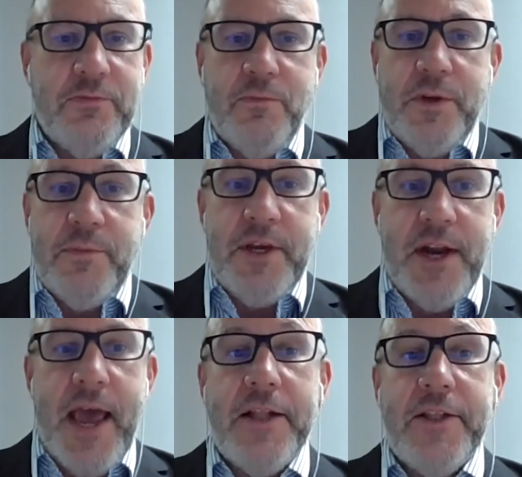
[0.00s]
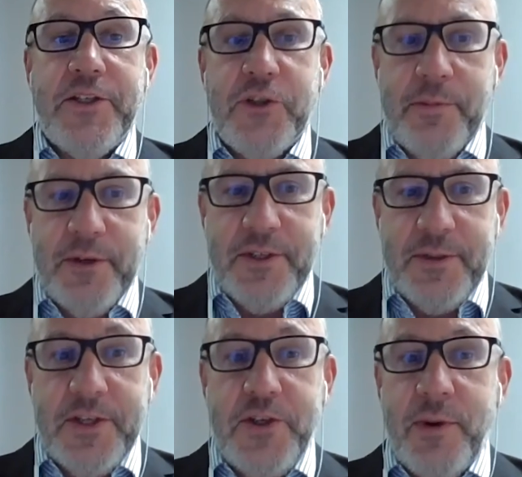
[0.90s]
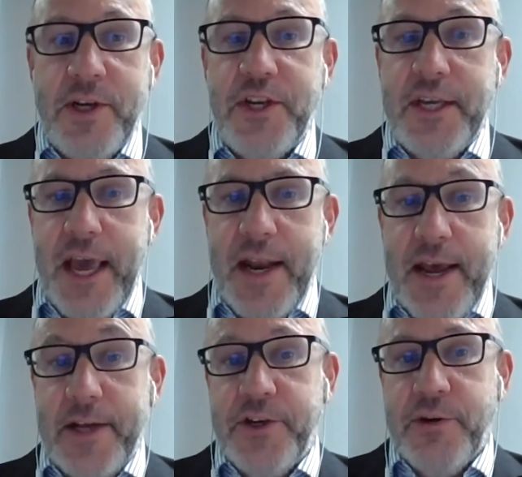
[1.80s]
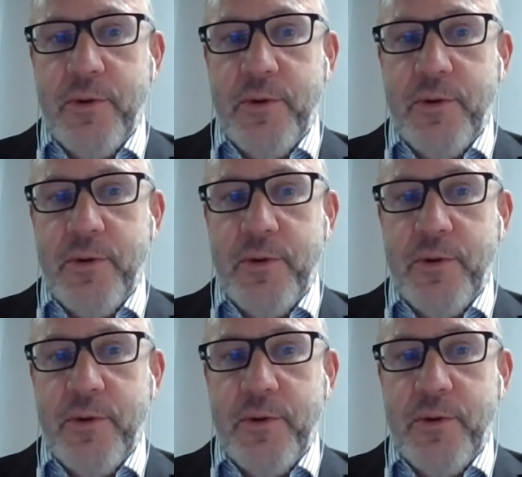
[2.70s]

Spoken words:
we'd be in a healthy surplus situation again next year,